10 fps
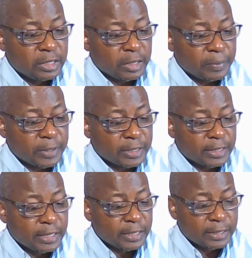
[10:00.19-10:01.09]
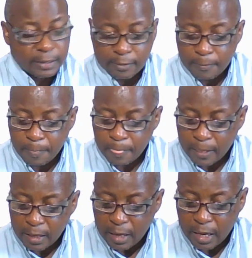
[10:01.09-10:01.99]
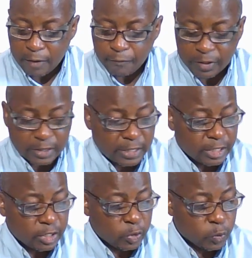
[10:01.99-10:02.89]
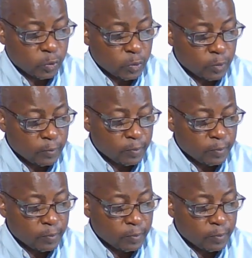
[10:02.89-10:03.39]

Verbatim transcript: chapter 6 and verse 32.